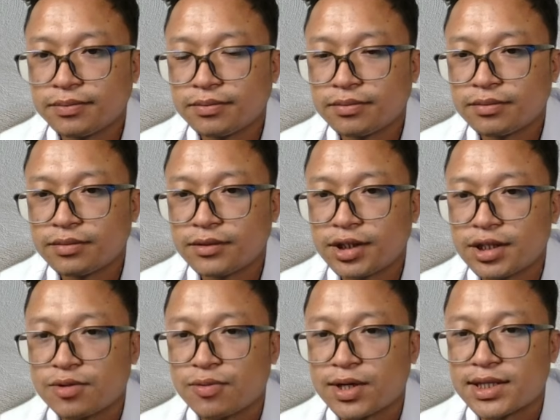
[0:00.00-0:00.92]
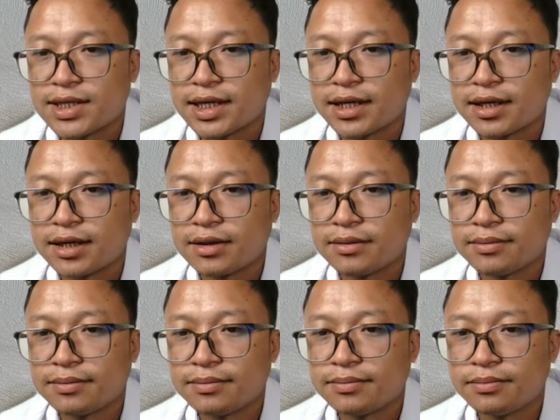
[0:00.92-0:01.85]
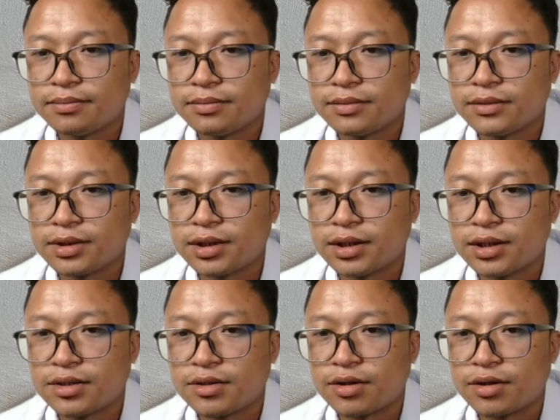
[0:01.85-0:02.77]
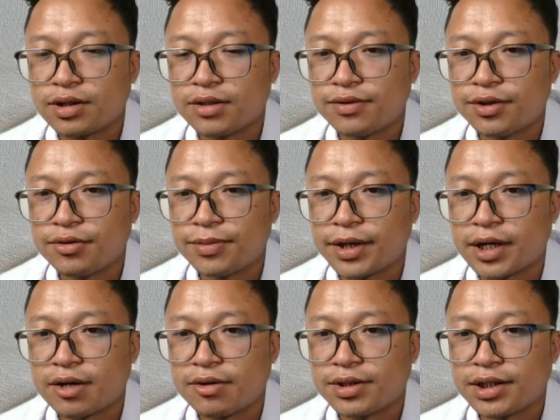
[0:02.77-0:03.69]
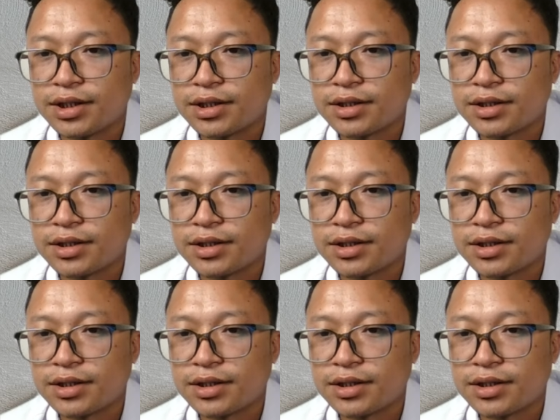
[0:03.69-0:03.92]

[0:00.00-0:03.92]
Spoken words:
Just 1 second. It is not giving you breakout yet.